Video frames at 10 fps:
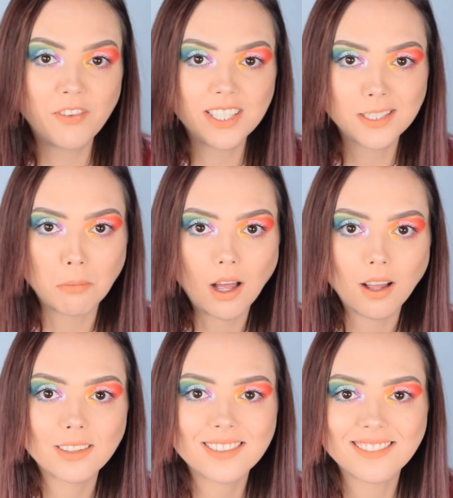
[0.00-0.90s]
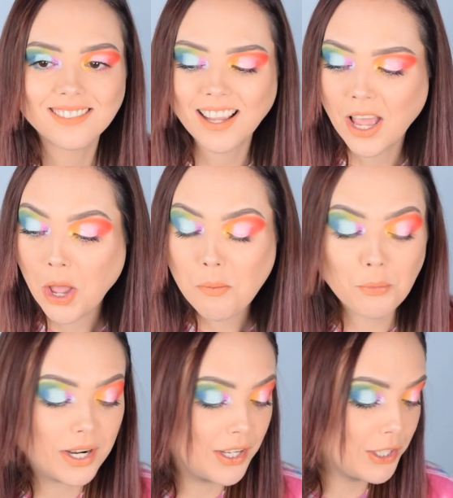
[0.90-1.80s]
Fix the box.
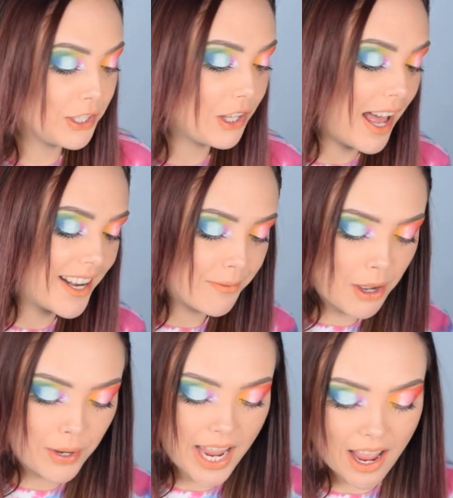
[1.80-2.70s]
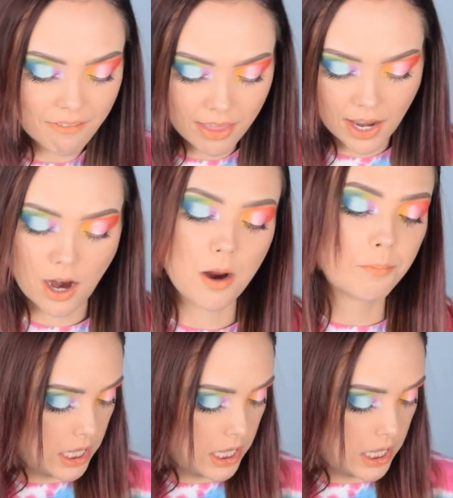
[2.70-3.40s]
Pretty good little item that we have there.